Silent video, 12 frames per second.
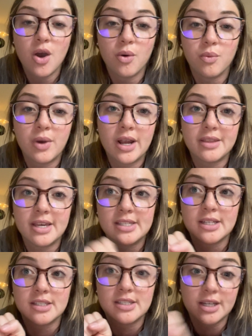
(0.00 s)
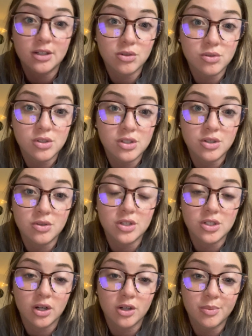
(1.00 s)
where they send signals to the
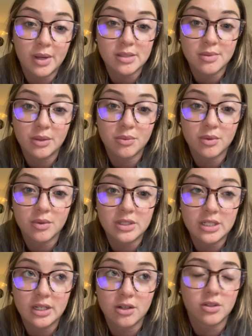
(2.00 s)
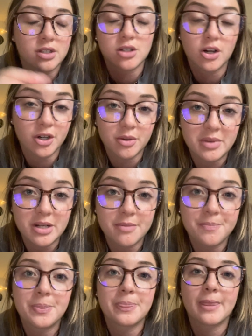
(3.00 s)
sarcoplasmic or the sarcomere,
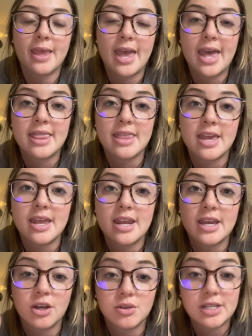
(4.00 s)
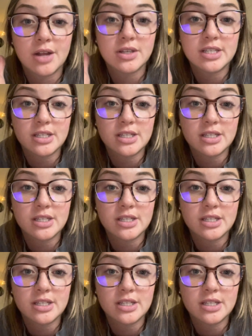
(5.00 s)
and then it goes down the